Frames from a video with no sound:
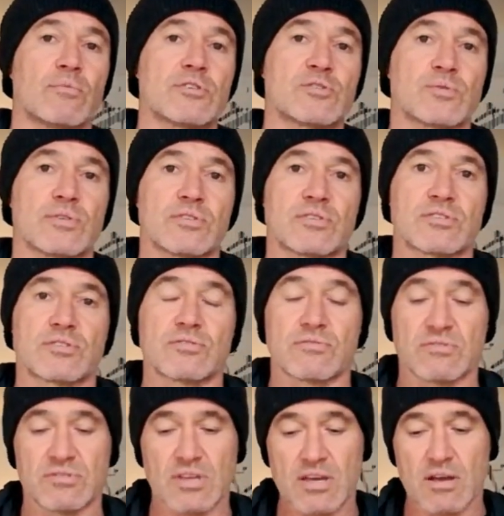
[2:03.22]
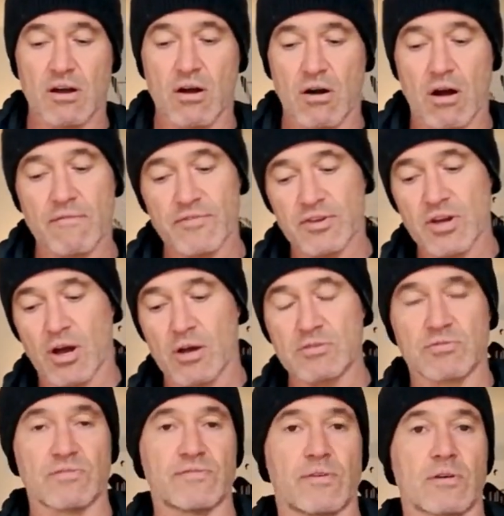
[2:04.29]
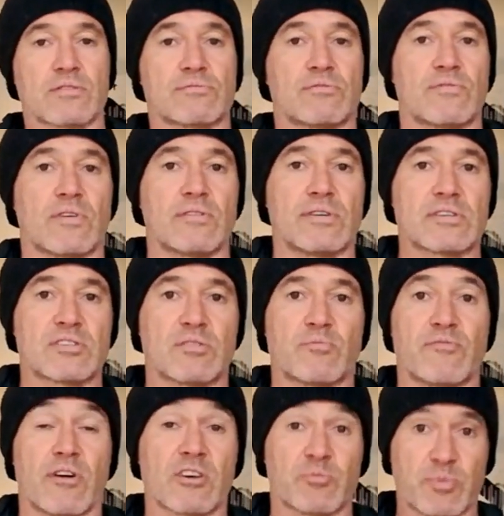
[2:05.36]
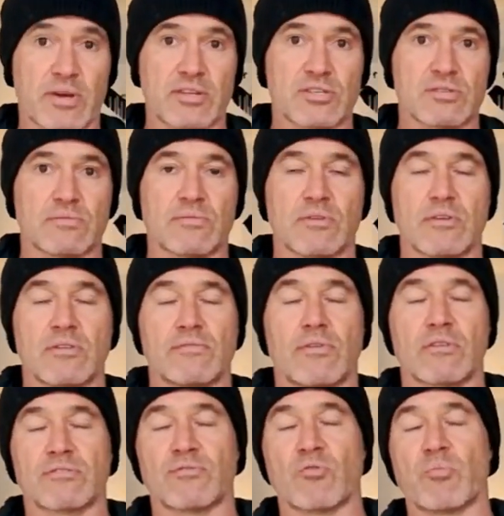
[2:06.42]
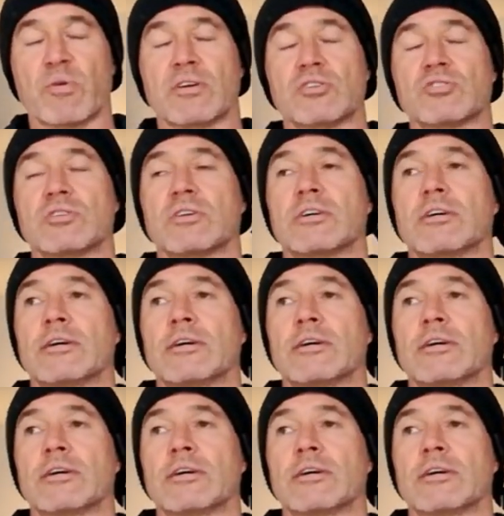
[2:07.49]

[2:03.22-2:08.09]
which was near off the coast of Fox River, next to the Fox River Beach.